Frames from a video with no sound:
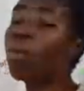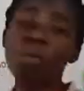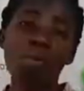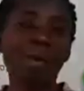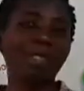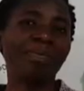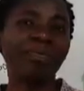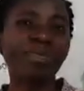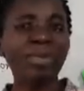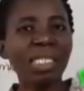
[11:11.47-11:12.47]
woman.
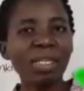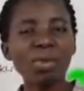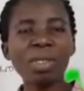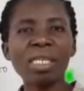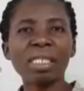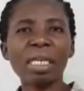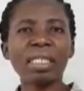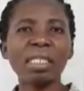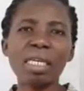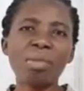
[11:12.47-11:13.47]
So these are
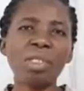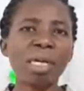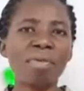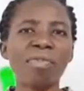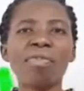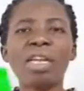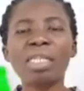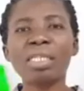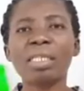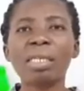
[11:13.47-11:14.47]
the names that
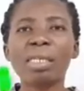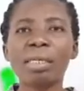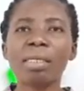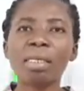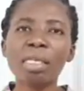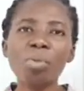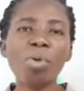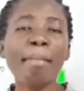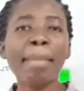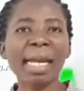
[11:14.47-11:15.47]
reflect the
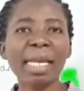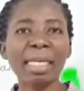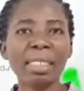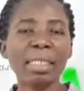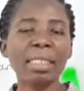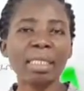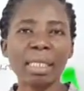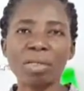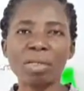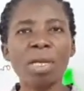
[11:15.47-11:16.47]
Igbo market
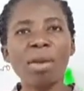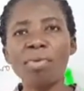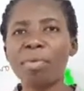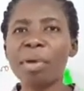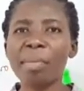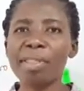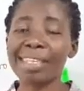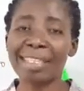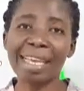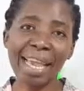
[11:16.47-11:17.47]
days. Remember
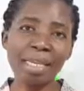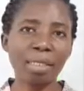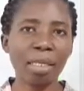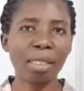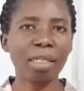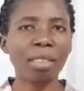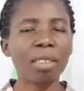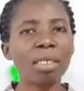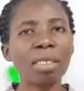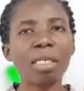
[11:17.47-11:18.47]
that I said that
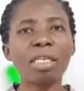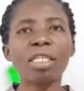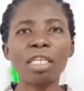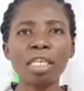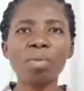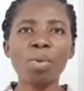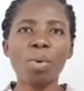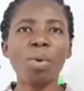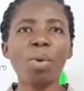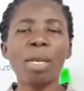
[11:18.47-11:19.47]
in
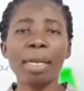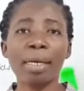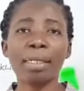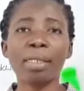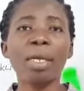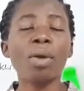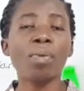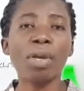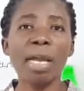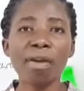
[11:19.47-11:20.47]
Igbo land,
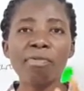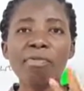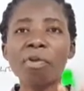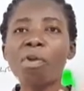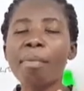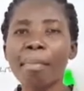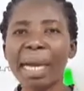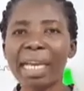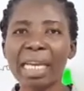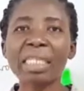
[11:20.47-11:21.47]
we have 4
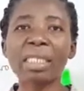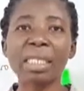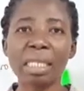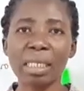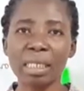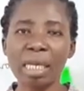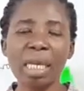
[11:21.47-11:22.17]
market days.